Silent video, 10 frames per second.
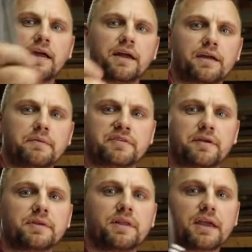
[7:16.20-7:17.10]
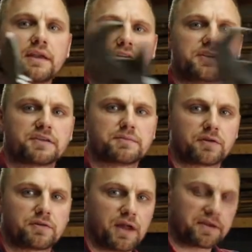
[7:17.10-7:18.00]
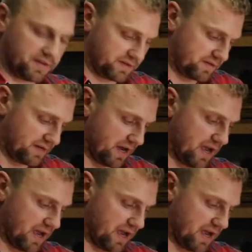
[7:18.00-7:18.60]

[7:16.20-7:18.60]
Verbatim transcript: that comes something like an adjustable crescent.